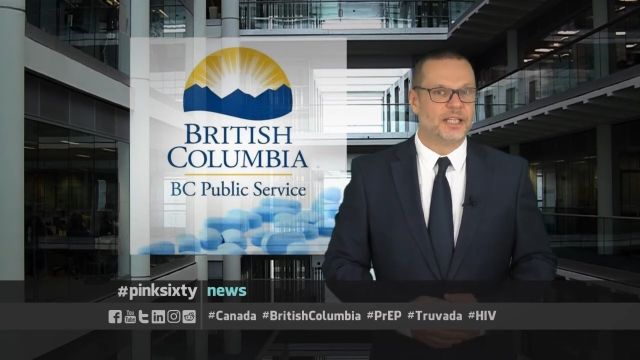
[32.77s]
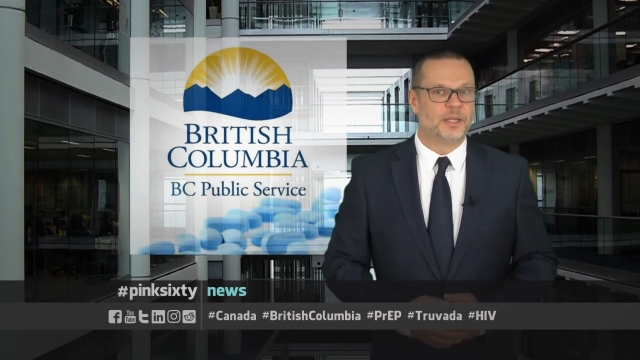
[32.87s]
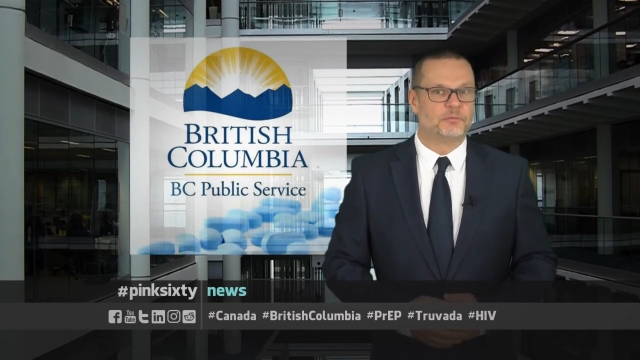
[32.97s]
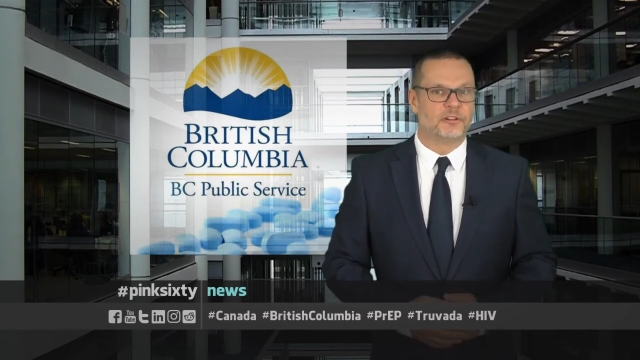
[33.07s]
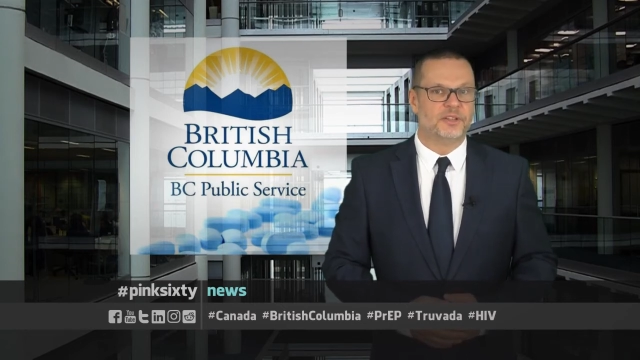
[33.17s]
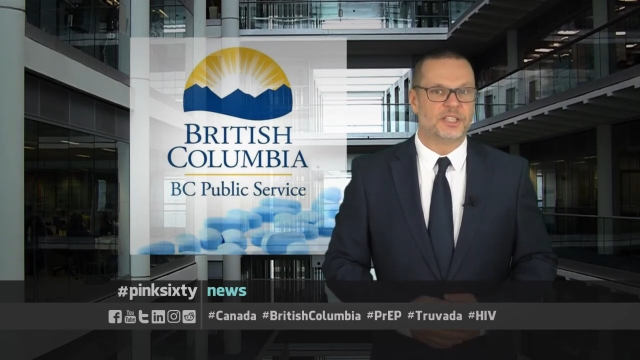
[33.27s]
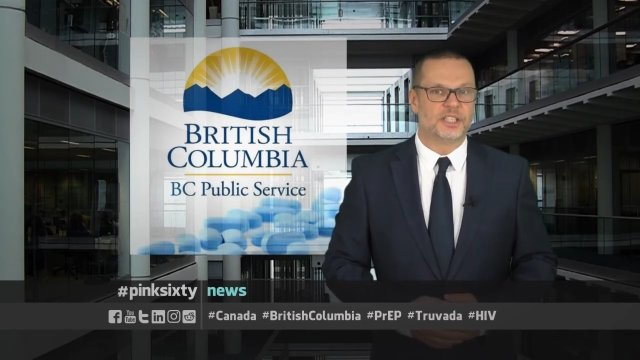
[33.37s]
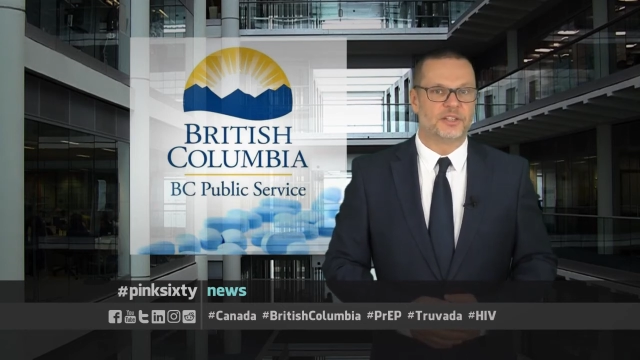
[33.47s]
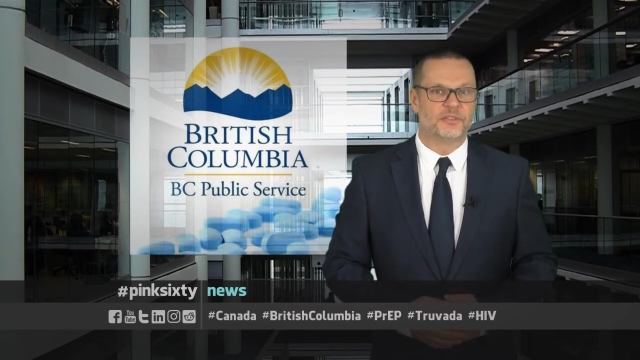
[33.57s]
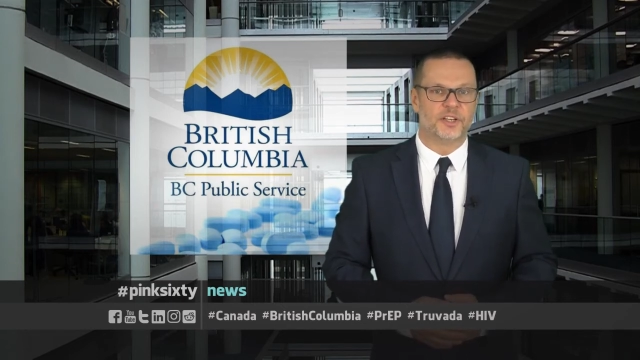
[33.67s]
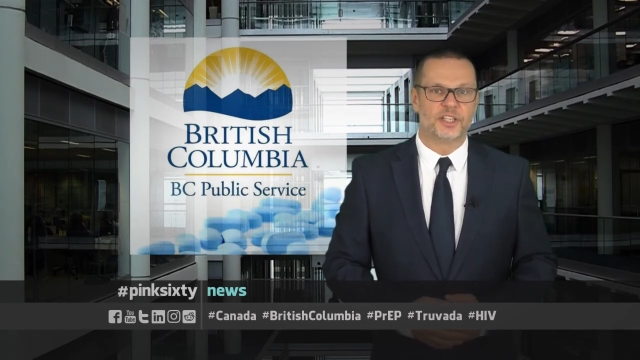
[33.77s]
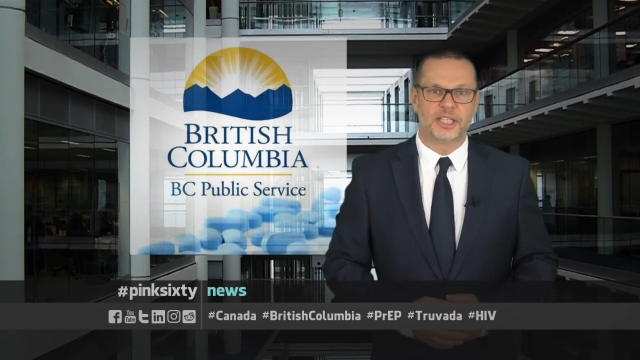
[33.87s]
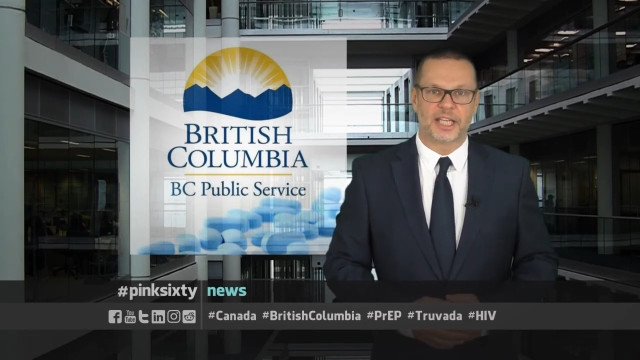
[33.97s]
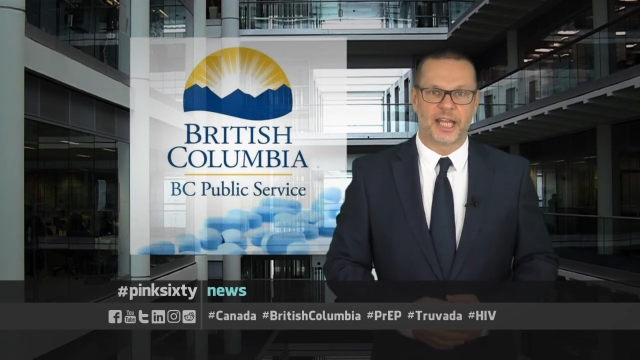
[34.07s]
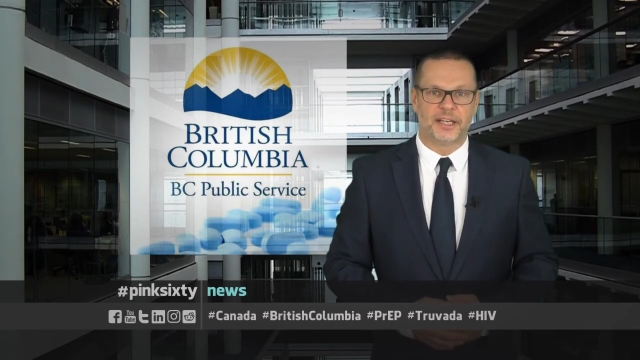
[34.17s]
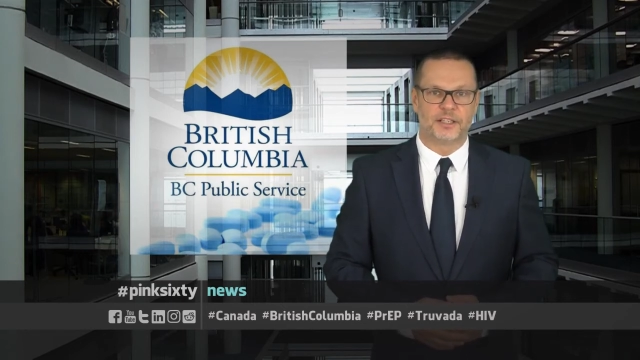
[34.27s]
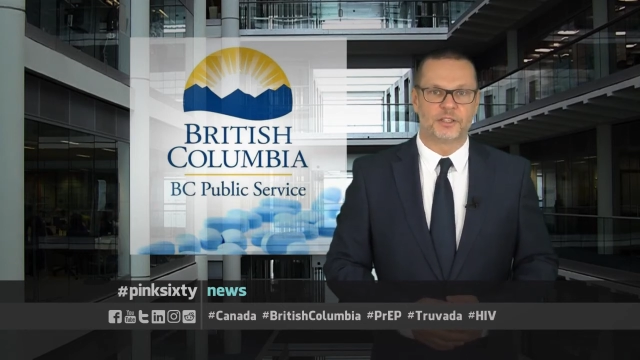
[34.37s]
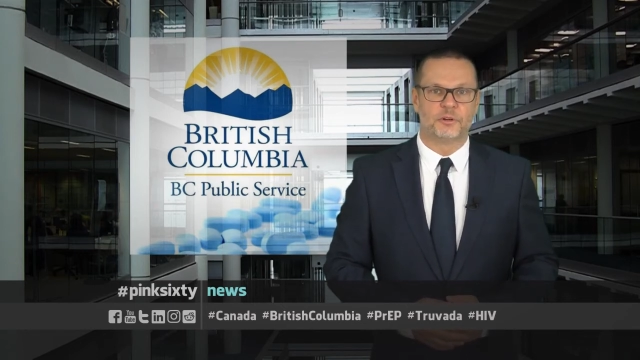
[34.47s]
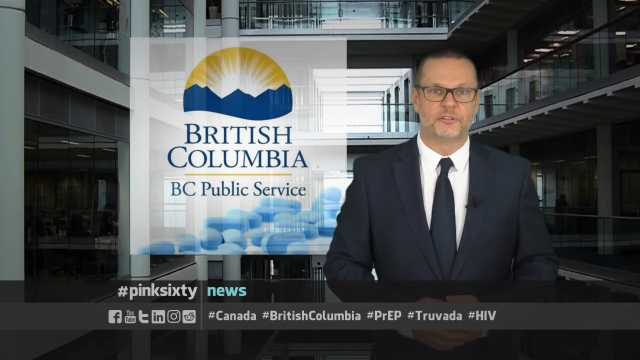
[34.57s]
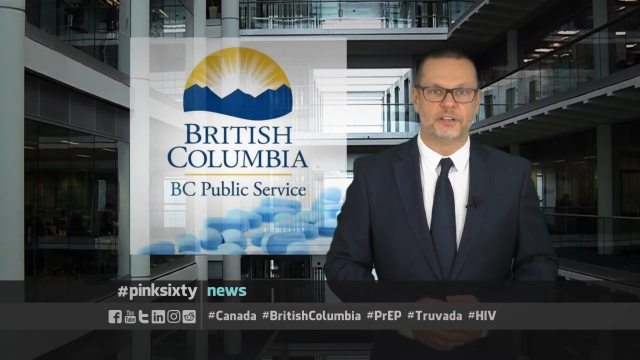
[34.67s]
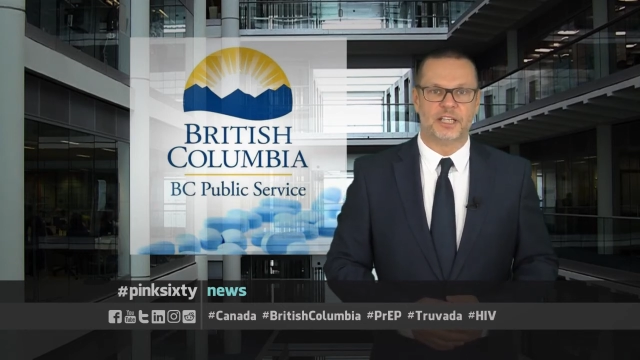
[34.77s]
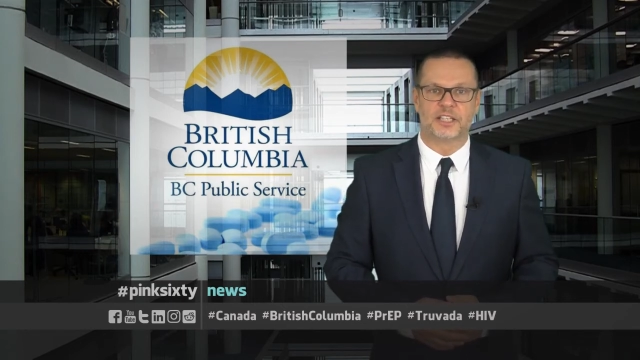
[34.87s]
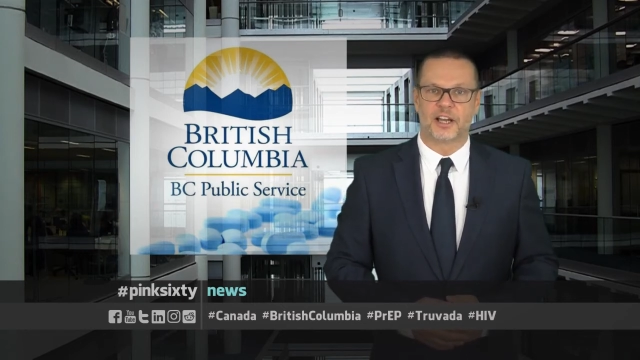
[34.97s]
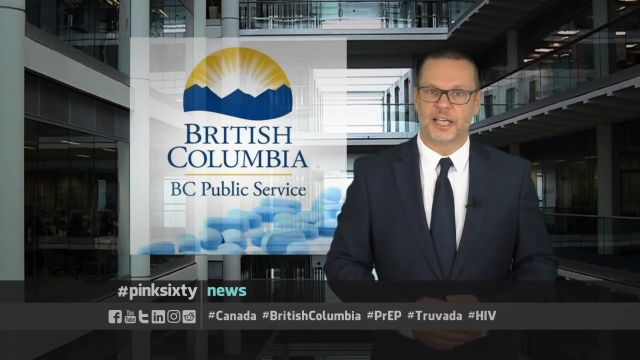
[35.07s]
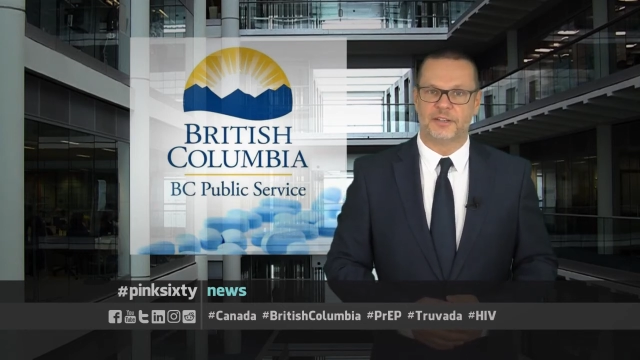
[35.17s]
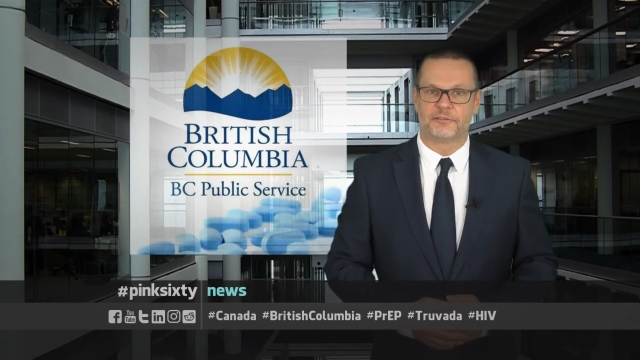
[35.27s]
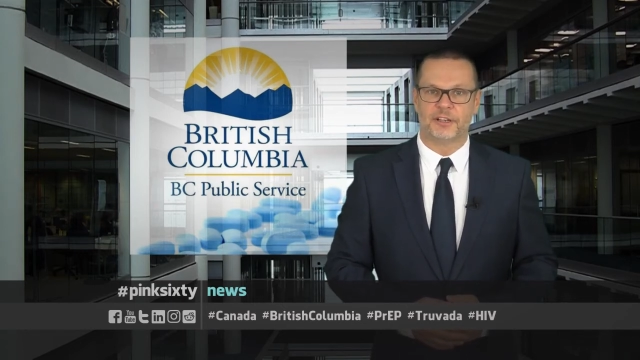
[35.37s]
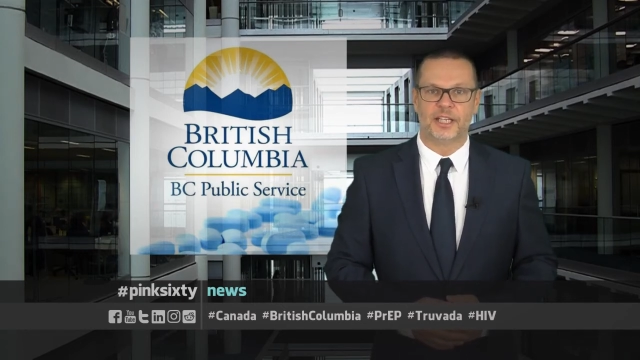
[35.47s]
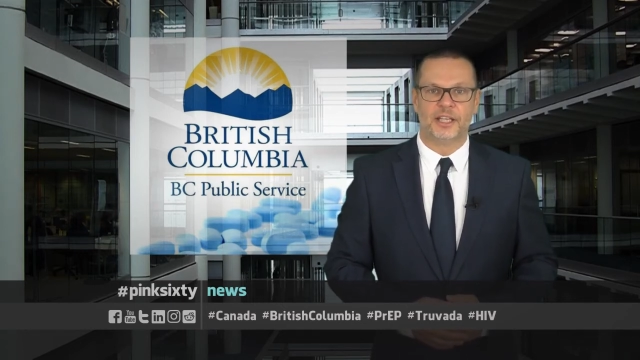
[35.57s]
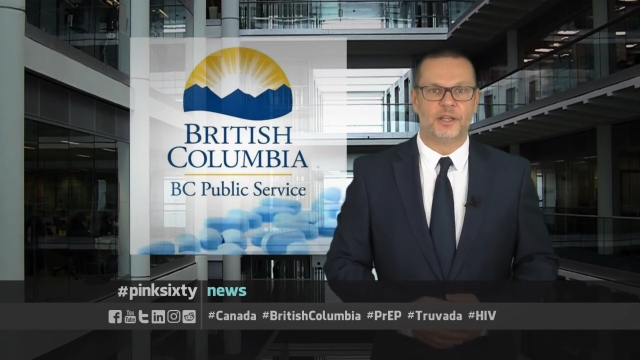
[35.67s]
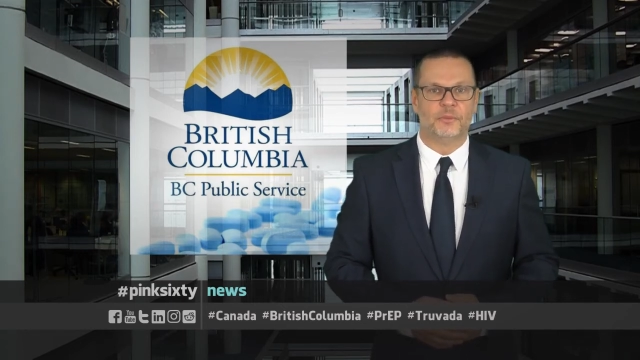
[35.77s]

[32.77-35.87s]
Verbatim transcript: The province is the first in Canada to offer it entirely free,